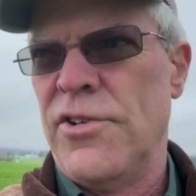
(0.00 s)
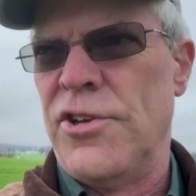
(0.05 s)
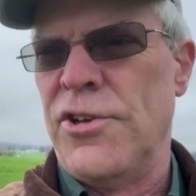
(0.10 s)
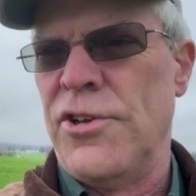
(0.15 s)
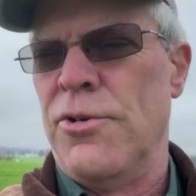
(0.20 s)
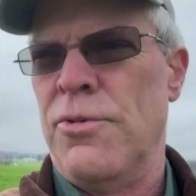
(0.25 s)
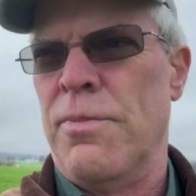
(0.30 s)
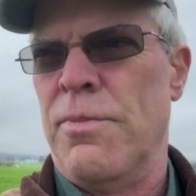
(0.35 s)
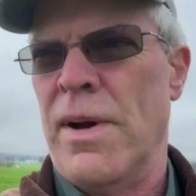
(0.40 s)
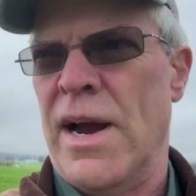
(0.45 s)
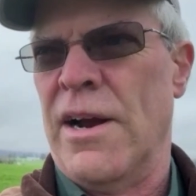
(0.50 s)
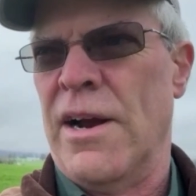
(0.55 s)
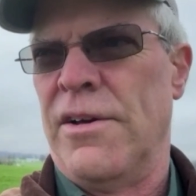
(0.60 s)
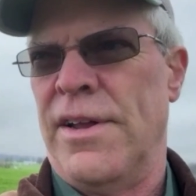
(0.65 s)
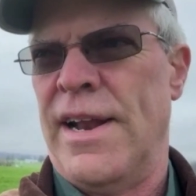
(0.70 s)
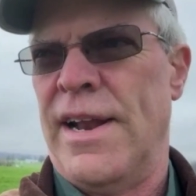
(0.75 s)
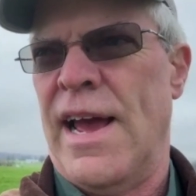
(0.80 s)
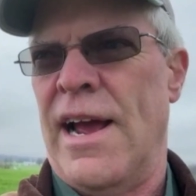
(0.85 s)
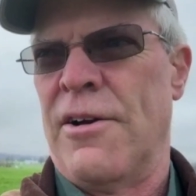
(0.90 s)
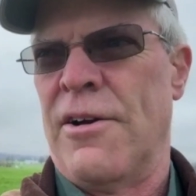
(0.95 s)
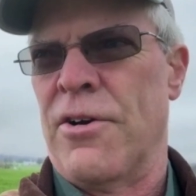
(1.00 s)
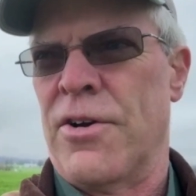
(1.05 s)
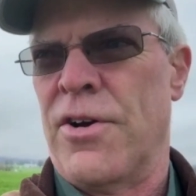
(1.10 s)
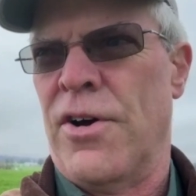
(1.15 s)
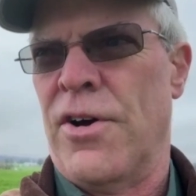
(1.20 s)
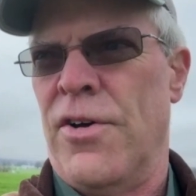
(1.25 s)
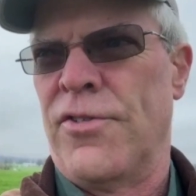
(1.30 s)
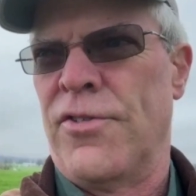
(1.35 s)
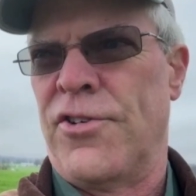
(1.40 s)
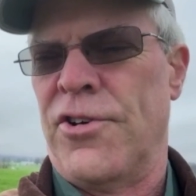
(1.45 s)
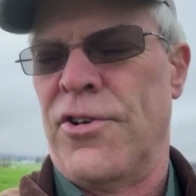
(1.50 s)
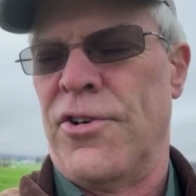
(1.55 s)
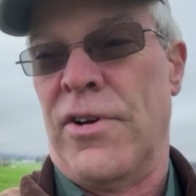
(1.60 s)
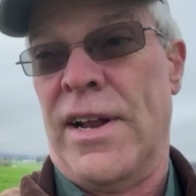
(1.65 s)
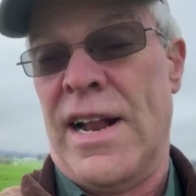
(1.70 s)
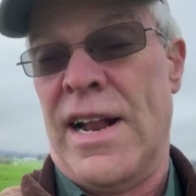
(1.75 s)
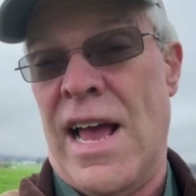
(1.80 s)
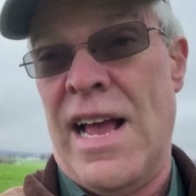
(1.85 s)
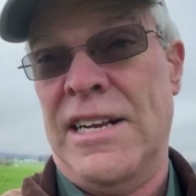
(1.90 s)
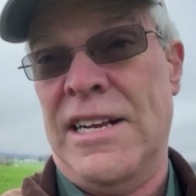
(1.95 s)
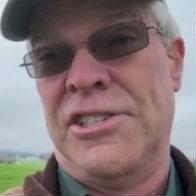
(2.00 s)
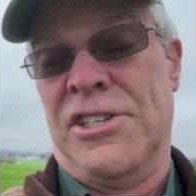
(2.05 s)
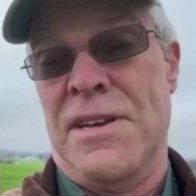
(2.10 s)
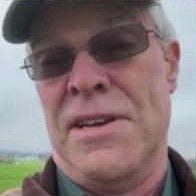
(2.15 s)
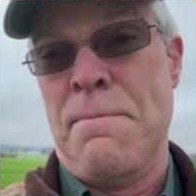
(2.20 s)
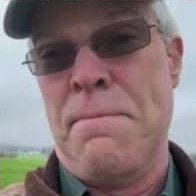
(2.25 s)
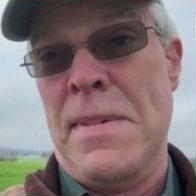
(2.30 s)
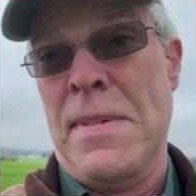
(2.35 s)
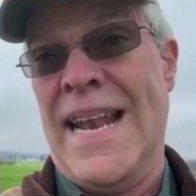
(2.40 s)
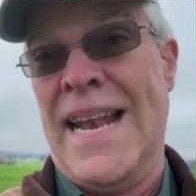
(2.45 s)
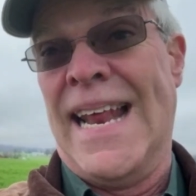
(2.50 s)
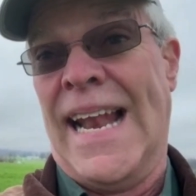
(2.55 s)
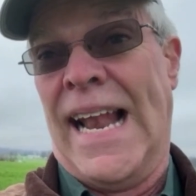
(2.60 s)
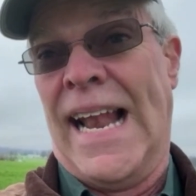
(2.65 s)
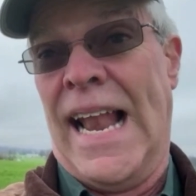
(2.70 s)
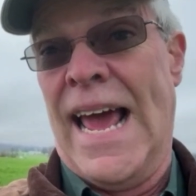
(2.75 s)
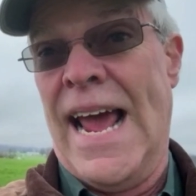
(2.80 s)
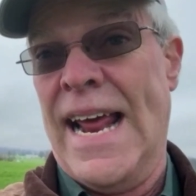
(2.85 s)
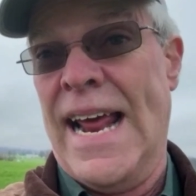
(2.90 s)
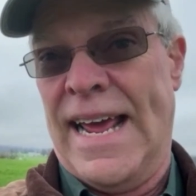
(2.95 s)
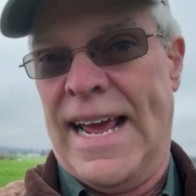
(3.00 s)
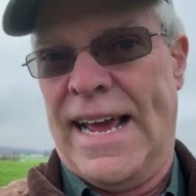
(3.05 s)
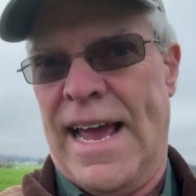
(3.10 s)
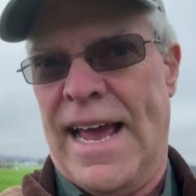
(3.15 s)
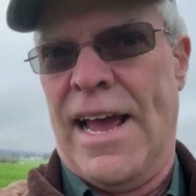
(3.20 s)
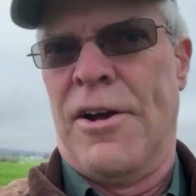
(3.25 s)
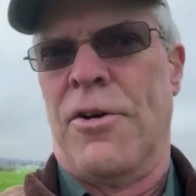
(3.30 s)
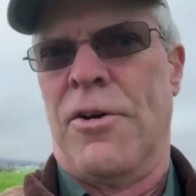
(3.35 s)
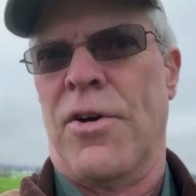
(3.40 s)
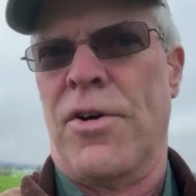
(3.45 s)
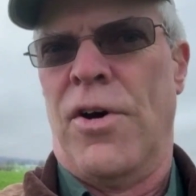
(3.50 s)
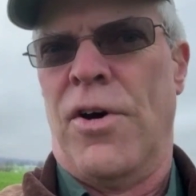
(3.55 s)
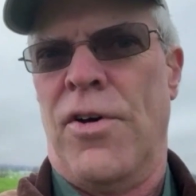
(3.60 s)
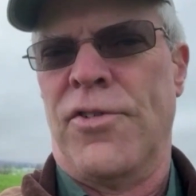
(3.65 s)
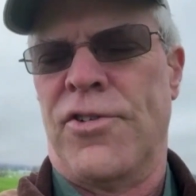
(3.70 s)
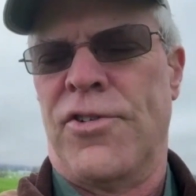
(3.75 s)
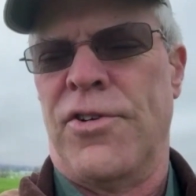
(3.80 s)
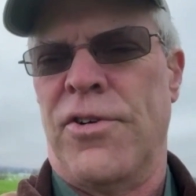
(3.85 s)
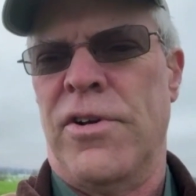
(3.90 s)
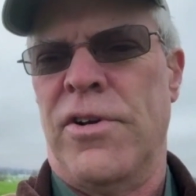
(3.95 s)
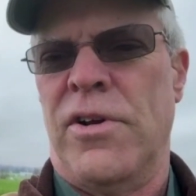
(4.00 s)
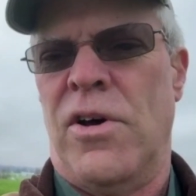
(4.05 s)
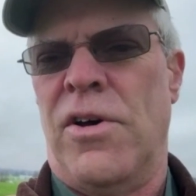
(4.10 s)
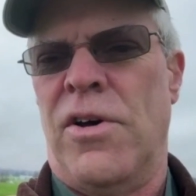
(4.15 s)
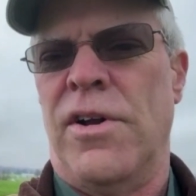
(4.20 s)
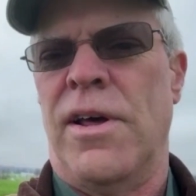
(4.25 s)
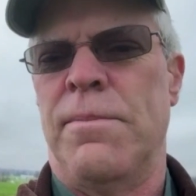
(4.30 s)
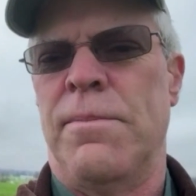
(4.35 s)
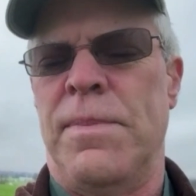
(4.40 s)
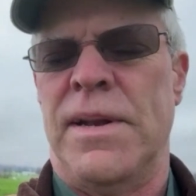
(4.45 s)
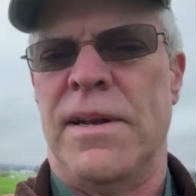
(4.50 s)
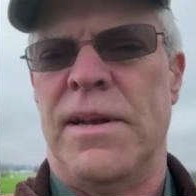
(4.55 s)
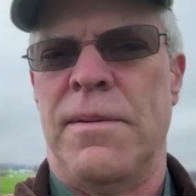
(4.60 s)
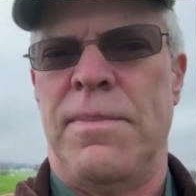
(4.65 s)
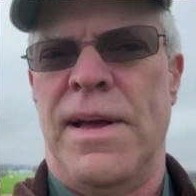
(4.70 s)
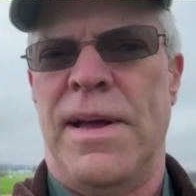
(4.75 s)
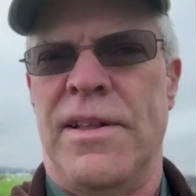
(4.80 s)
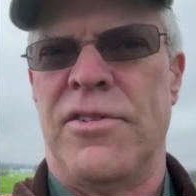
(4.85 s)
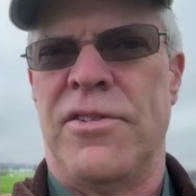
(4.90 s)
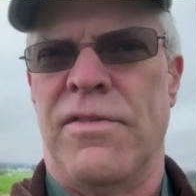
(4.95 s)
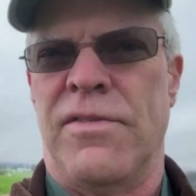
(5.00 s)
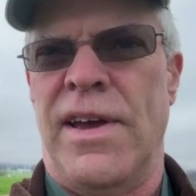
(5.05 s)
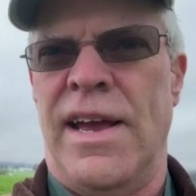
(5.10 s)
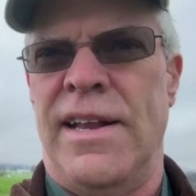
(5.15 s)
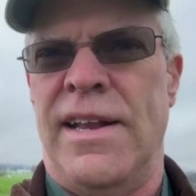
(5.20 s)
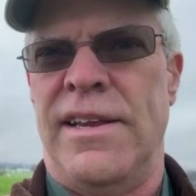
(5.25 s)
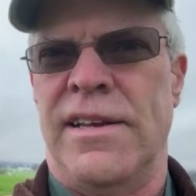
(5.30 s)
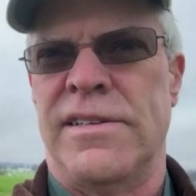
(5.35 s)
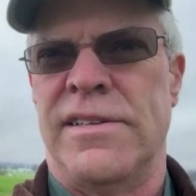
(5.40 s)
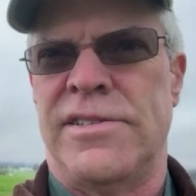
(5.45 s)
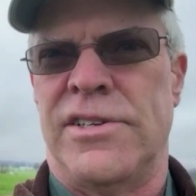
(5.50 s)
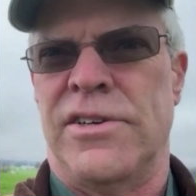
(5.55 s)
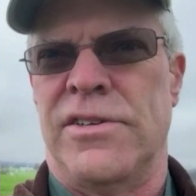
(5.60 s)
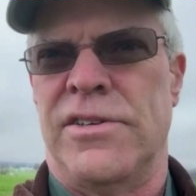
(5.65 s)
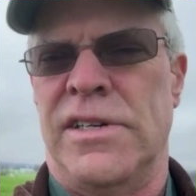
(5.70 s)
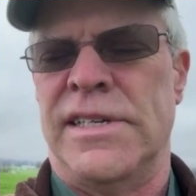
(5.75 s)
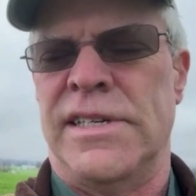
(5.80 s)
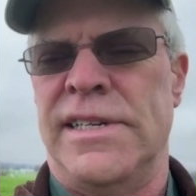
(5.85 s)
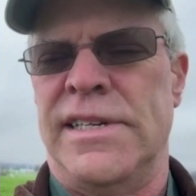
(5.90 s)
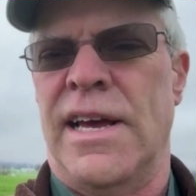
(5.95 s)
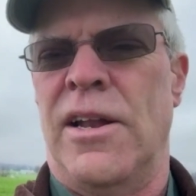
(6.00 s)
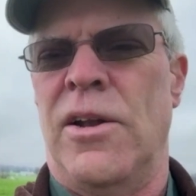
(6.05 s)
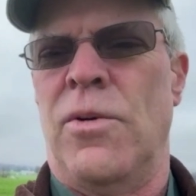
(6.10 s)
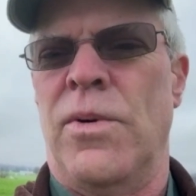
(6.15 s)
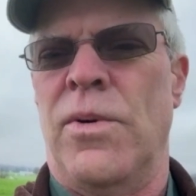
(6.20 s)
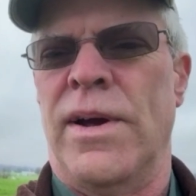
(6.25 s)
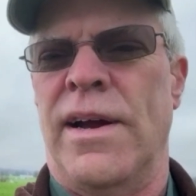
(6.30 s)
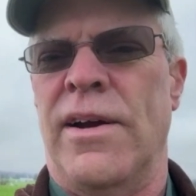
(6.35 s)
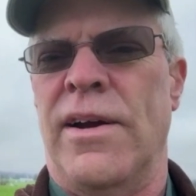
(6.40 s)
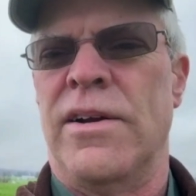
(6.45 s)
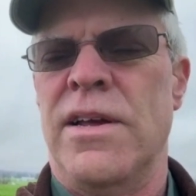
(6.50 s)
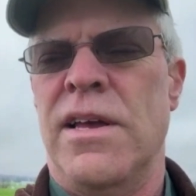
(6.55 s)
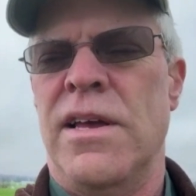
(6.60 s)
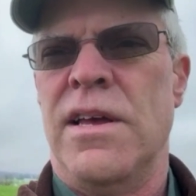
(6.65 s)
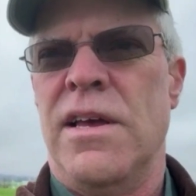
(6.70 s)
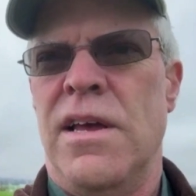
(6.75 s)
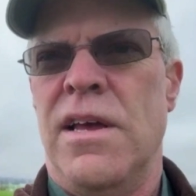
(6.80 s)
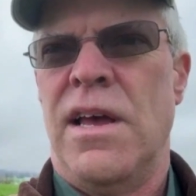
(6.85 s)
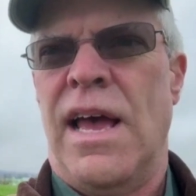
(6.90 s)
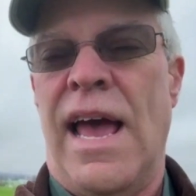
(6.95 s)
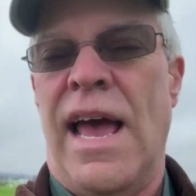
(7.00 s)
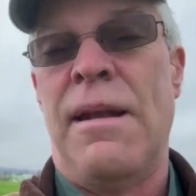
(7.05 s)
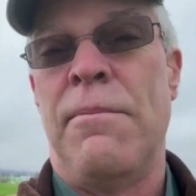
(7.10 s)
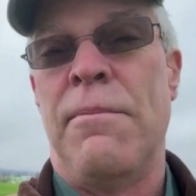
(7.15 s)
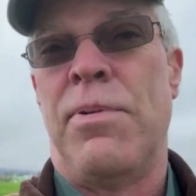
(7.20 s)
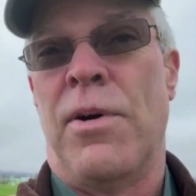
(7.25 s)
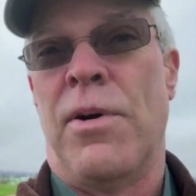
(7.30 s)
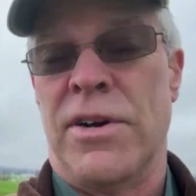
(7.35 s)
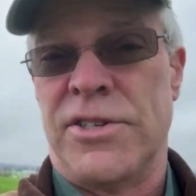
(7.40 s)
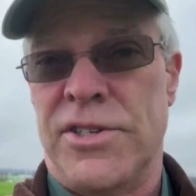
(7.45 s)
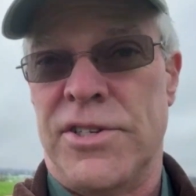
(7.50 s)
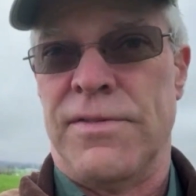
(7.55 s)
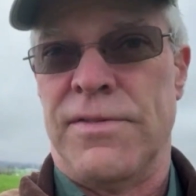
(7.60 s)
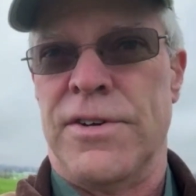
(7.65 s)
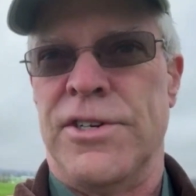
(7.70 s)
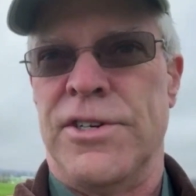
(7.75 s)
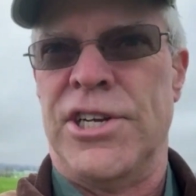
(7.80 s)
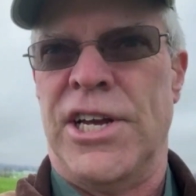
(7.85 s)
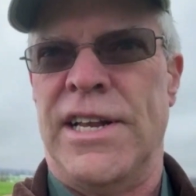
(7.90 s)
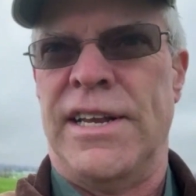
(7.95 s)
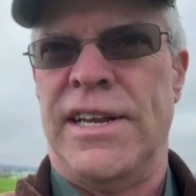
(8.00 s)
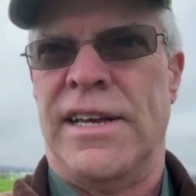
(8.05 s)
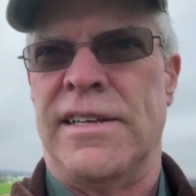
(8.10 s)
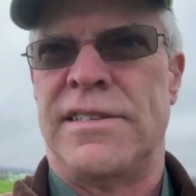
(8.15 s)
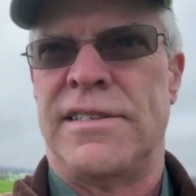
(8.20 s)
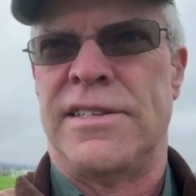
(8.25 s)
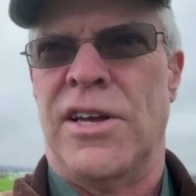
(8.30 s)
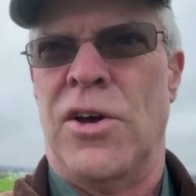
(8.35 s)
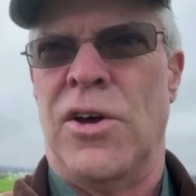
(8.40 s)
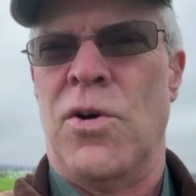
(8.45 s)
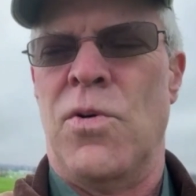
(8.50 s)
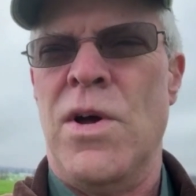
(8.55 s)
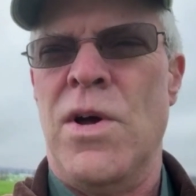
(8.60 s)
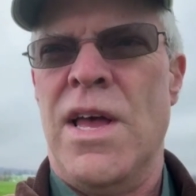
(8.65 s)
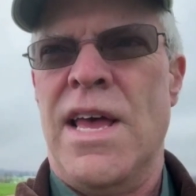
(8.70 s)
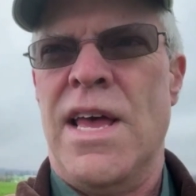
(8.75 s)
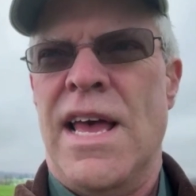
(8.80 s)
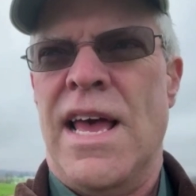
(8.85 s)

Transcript: to Maryland agriculture and actually mid Atlantic agriculture on up into Pennsylvania and certainly Delaware and parts of Virginia. So